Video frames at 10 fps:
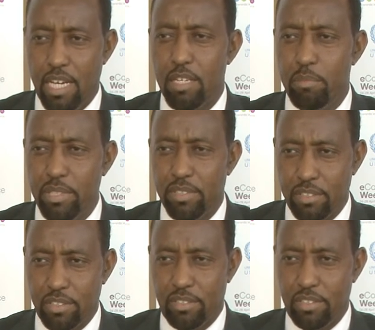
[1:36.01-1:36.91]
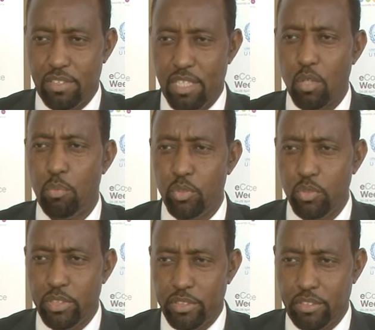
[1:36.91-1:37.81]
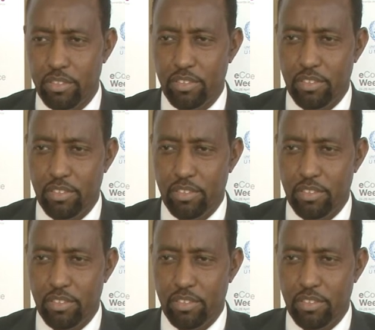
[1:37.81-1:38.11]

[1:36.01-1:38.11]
and businesses and opportunities.